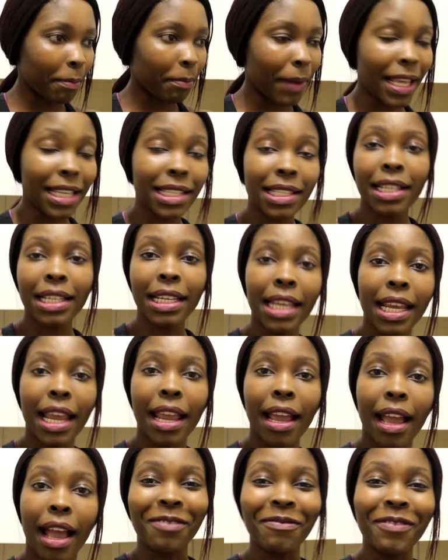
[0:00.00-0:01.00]

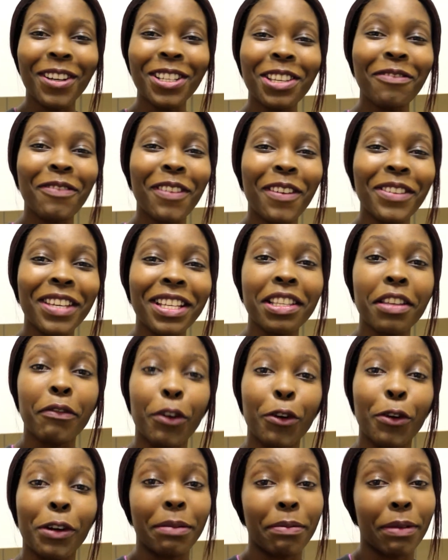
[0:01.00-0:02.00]
basically most of my meals have
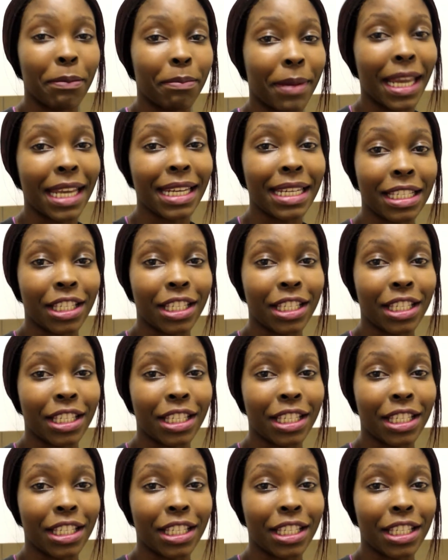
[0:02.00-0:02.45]
already been made.